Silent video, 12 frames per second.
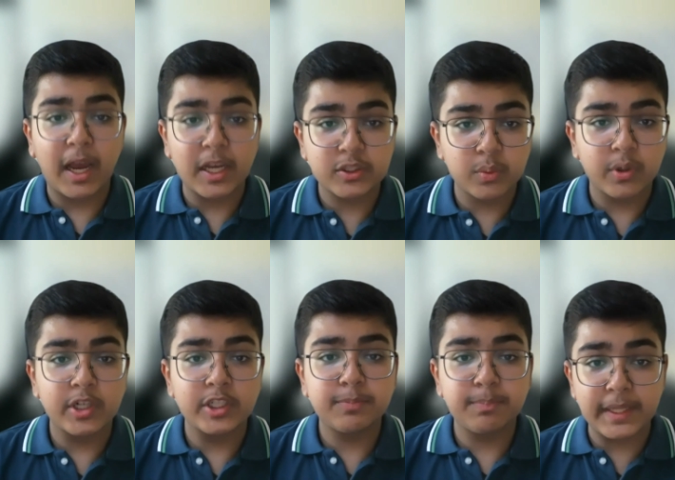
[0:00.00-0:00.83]

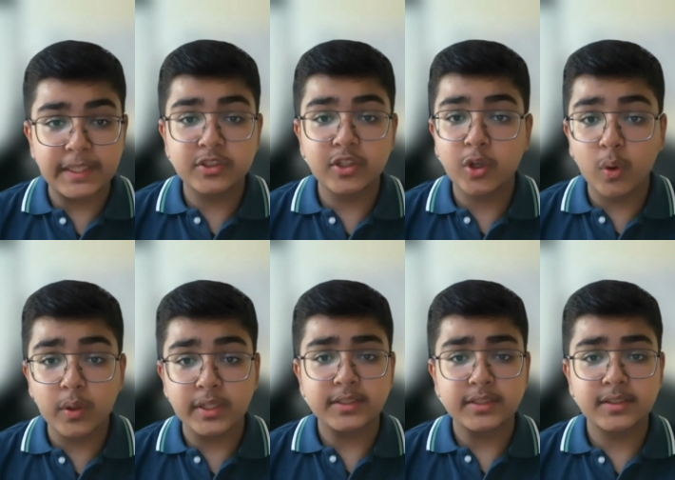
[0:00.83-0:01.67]
passwords, pins, or
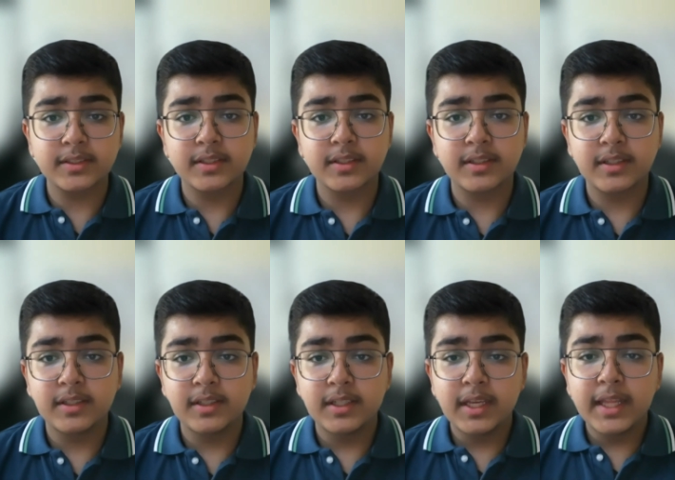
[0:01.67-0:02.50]
tokens.
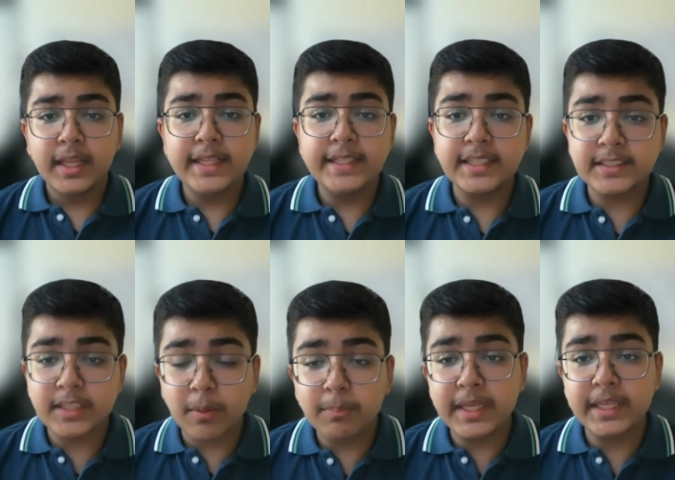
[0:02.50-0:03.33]
These are
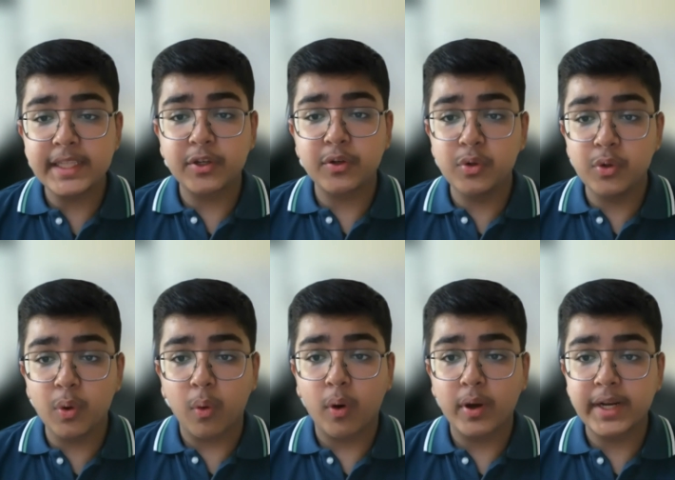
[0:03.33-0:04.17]
something that you know
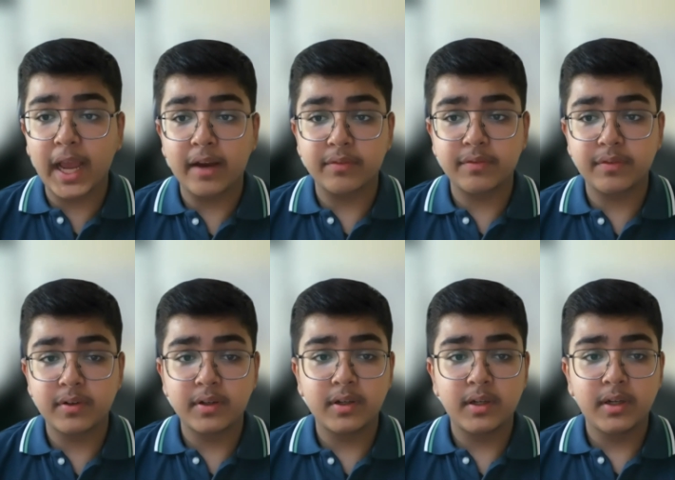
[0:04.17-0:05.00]
or have,
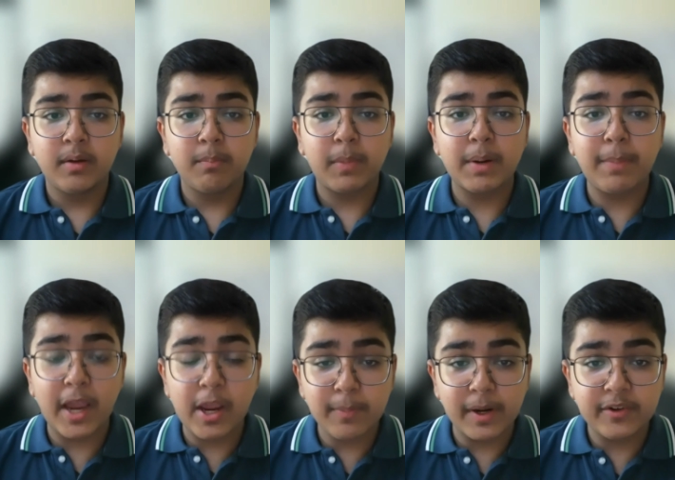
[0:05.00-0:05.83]
but
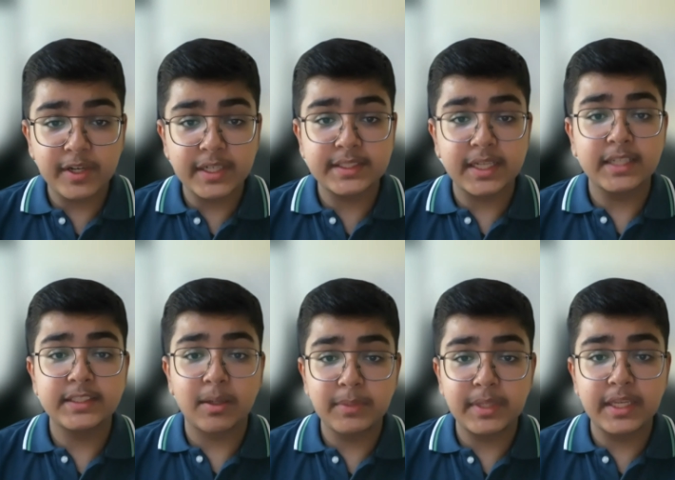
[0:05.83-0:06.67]
biometrics are
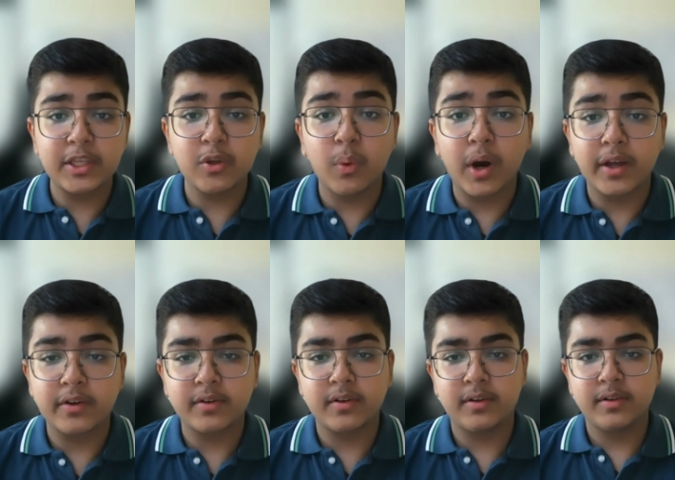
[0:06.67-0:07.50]
something you are.
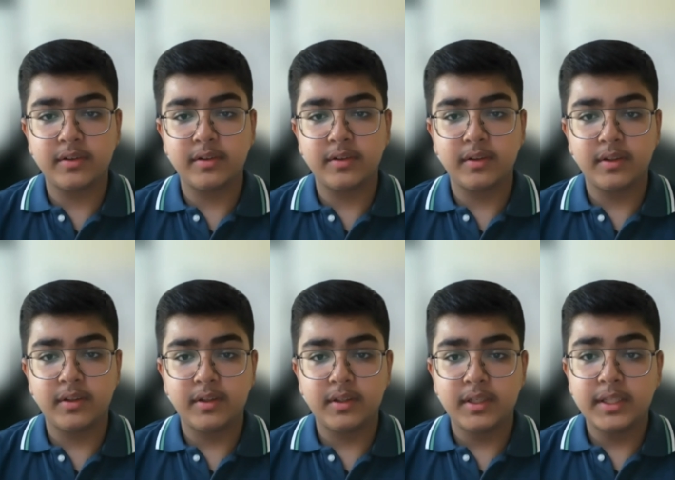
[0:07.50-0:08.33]

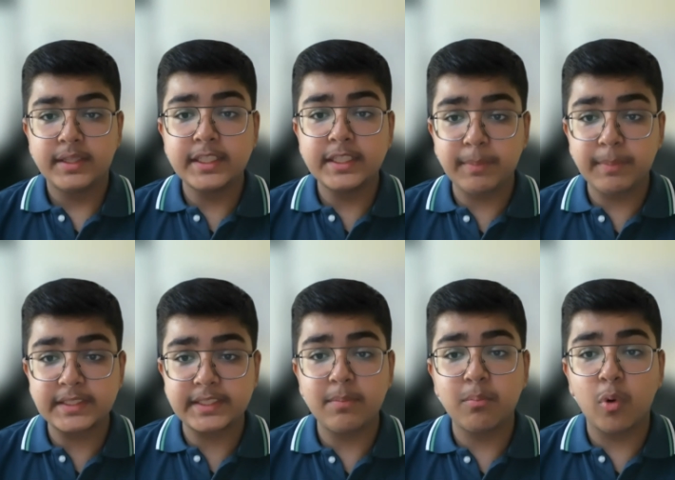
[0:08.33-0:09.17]
This makes
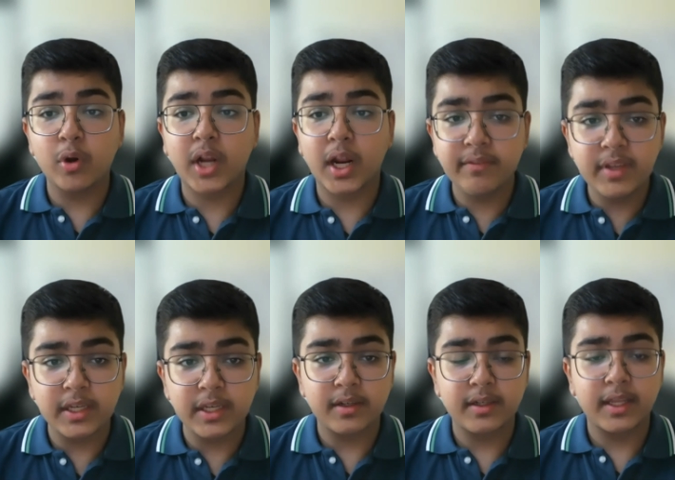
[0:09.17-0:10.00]
them more
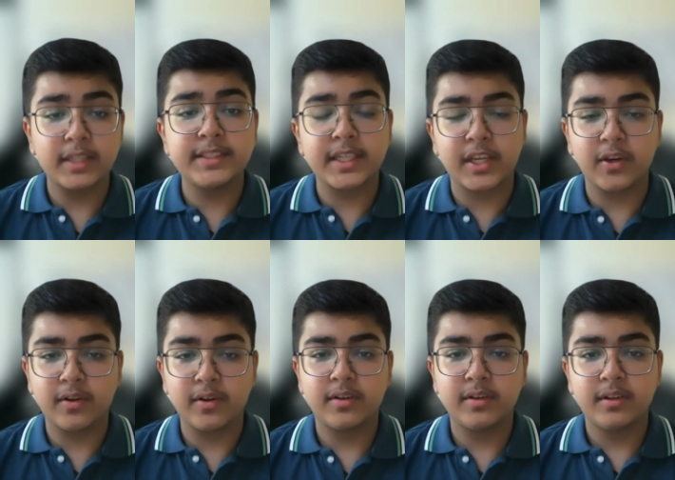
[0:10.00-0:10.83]
convenient and secure